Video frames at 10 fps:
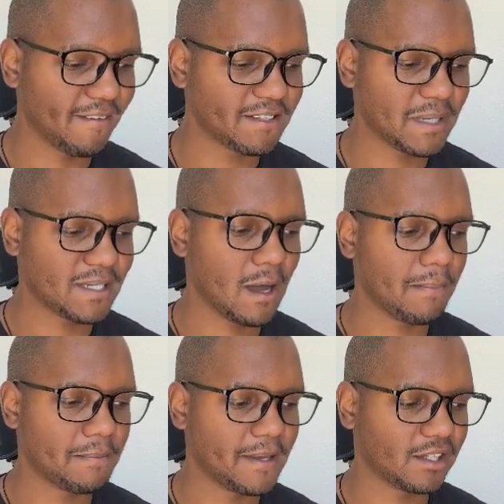I've sped it
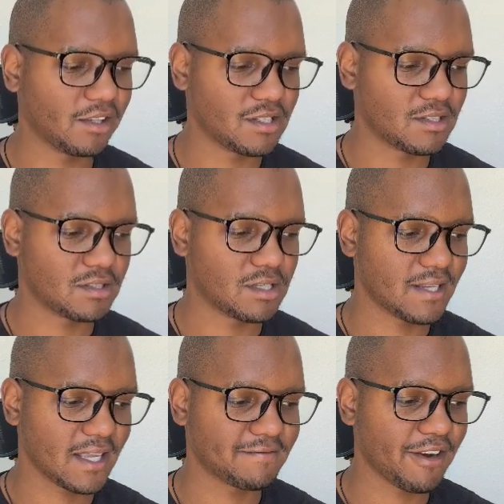up a bit because it
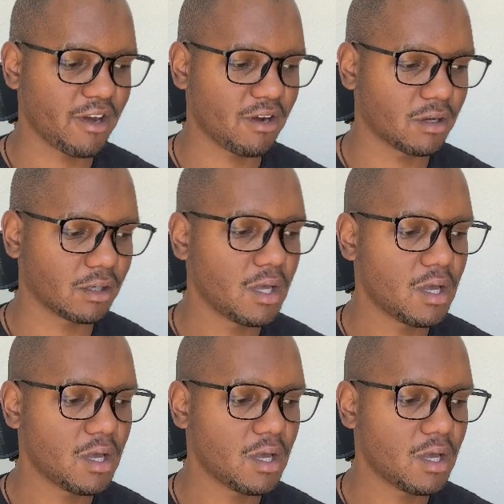takes very long,